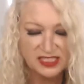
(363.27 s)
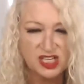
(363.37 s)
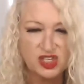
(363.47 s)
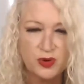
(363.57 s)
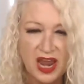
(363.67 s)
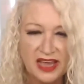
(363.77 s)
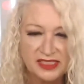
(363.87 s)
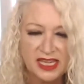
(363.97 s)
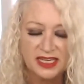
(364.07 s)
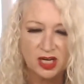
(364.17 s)
Did you
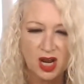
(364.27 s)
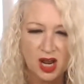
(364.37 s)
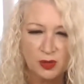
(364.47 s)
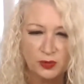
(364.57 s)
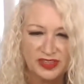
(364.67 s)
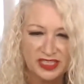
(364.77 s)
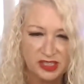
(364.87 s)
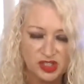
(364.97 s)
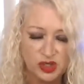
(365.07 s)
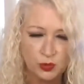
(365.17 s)
ask like
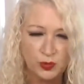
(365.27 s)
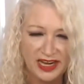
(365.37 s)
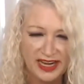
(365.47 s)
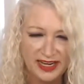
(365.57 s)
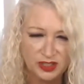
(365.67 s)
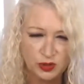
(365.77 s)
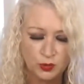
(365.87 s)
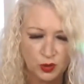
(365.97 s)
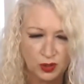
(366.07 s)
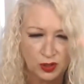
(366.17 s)
within 2 weeks,
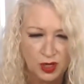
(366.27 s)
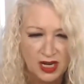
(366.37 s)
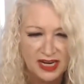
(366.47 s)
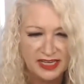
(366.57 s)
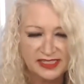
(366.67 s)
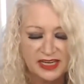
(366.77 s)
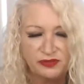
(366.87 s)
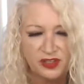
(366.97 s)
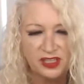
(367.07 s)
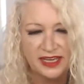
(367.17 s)
or because
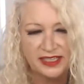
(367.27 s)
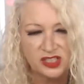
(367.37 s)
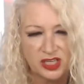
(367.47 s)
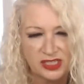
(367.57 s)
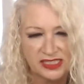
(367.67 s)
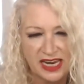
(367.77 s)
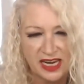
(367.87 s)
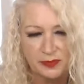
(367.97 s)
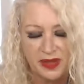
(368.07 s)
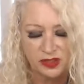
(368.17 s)
I feel like it's going to
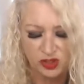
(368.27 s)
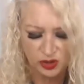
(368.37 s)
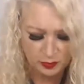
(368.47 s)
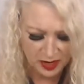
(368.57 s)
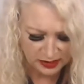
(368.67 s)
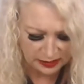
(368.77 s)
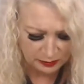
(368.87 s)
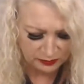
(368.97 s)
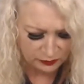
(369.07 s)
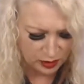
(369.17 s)
take about 2
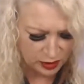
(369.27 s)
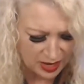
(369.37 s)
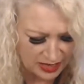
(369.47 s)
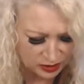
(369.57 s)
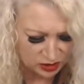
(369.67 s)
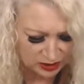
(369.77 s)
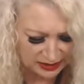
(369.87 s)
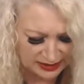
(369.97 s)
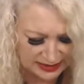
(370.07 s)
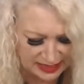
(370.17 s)
months before you
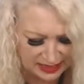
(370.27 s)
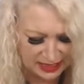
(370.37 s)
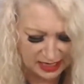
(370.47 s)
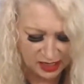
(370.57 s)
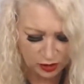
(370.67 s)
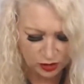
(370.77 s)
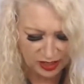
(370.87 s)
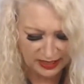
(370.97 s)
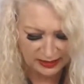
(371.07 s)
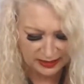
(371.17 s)
actually see the
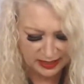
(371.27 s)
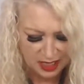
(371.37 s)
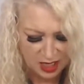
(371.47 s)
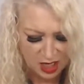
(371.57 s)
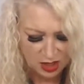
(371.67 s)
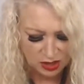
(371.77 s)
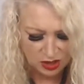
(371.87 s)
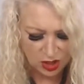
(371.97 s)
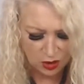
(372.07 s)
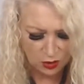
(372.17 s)
increase.
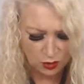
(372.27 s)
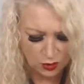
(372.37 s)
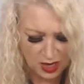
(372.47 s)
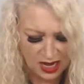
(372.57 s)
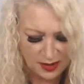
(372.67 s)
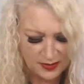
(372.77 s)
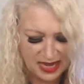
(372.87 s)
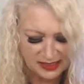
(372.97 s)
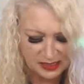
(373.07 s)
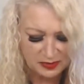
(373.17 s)
So,
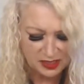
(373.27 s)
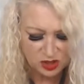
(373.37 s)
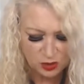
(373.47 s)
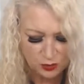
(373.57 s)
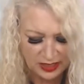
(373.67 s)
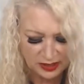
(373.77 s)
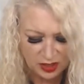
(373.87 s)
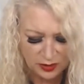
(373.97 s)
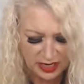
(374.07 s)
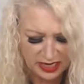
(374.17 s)
has it been 2 weeks
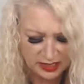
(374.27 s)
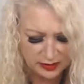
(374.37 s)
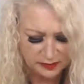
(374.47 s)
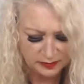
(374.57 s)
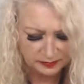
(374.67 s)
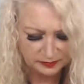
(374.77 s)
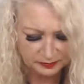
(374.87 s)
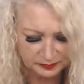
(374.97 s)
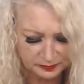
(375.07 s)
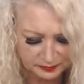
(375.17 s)
already?
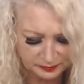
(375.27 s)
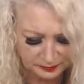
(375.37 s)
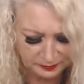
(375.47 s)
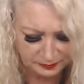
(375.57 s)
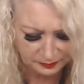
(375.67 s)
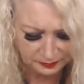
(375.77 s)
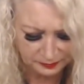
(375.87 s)
Mm-hmm.